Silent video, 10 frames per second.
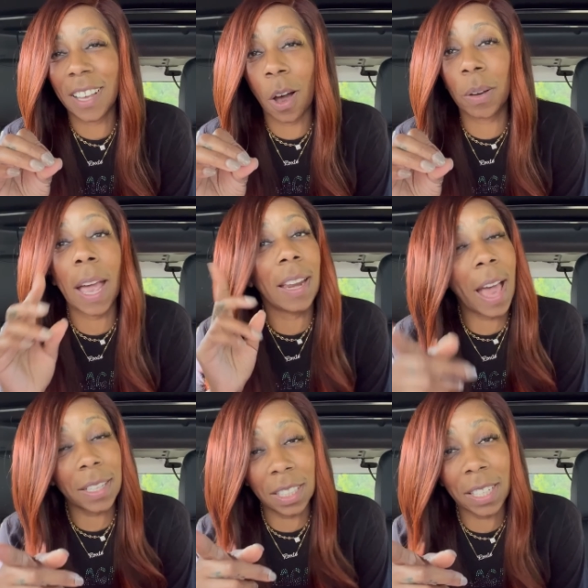Okay. And
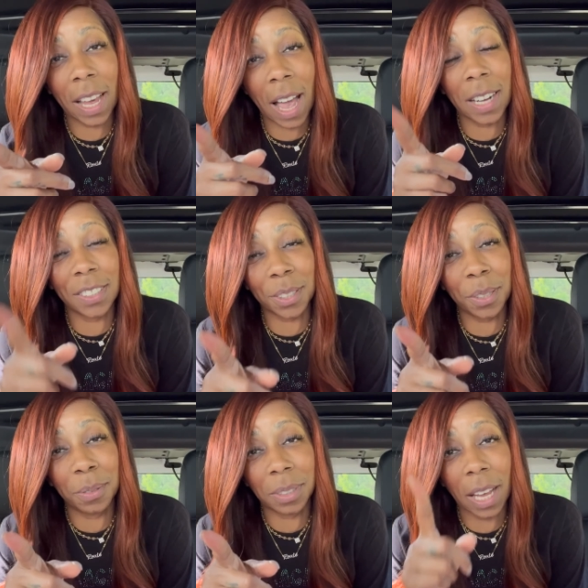actually Teyana
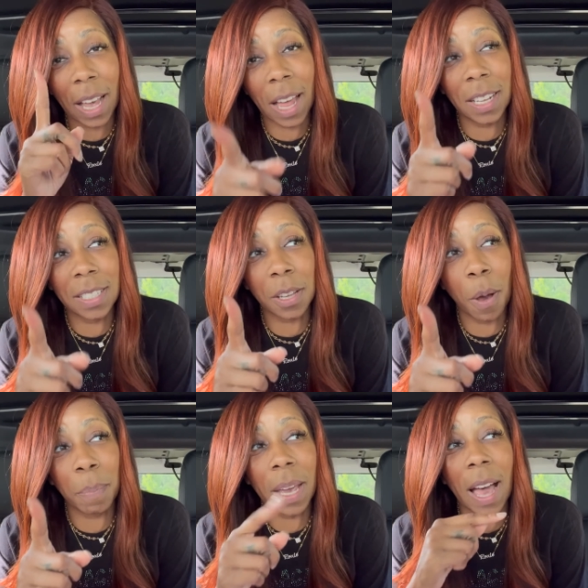too. Teyana is
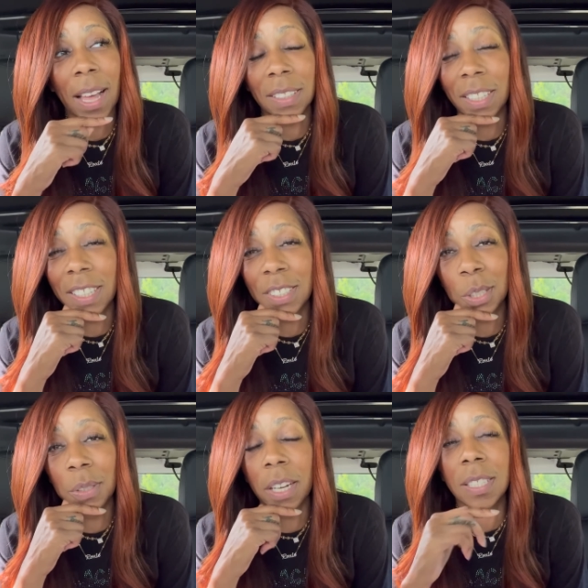going to be a hot ticket
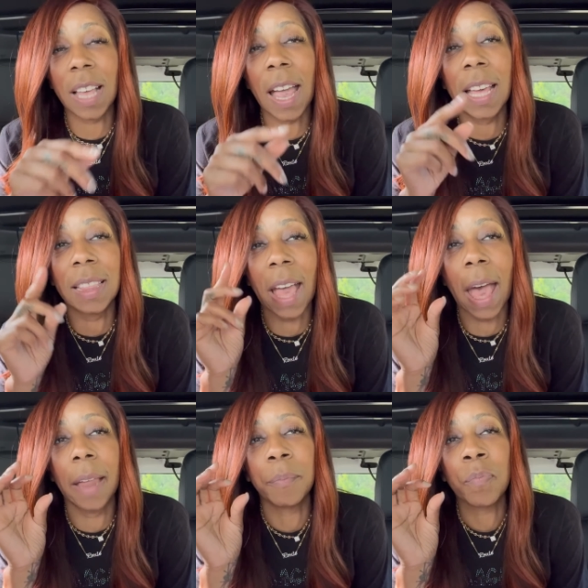too. They're saying that